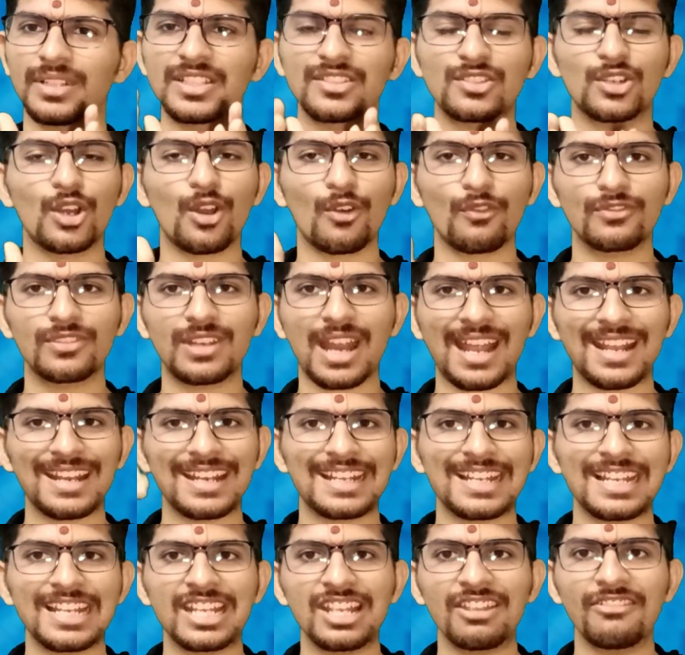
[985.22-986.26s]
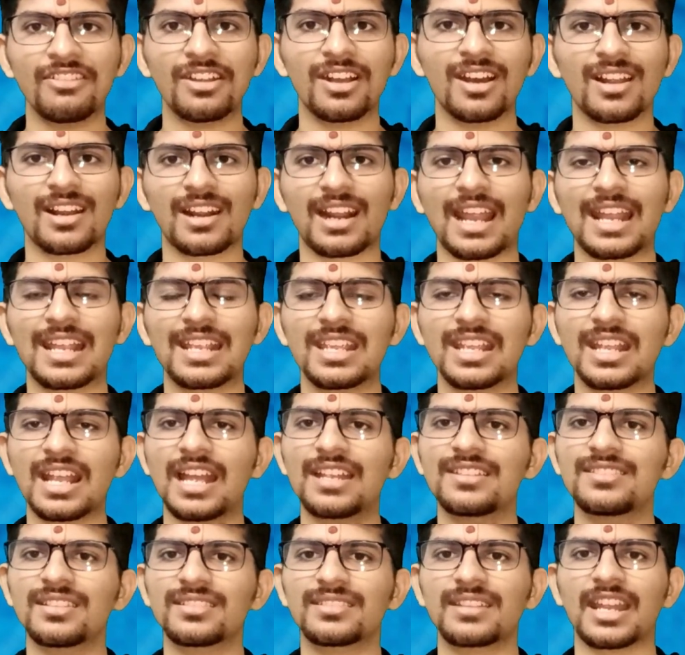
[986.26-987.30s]
instead of directly giving a ranking
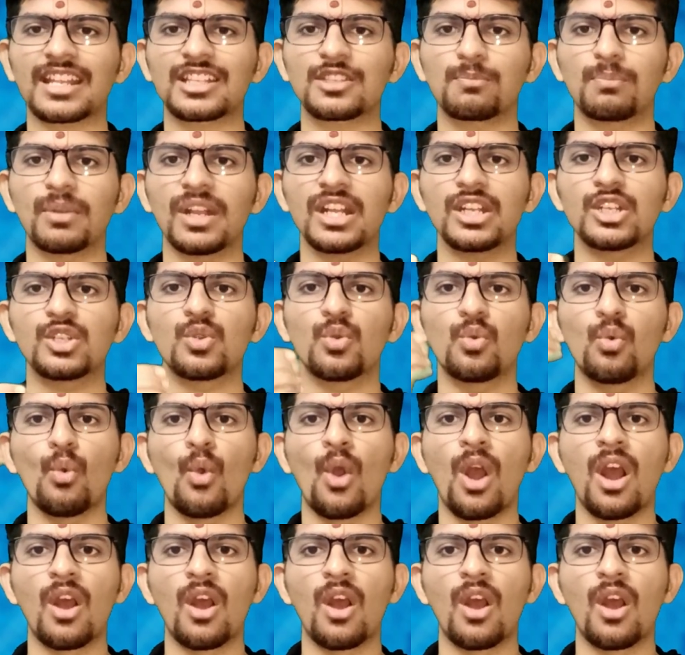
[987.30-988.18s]
i just explained you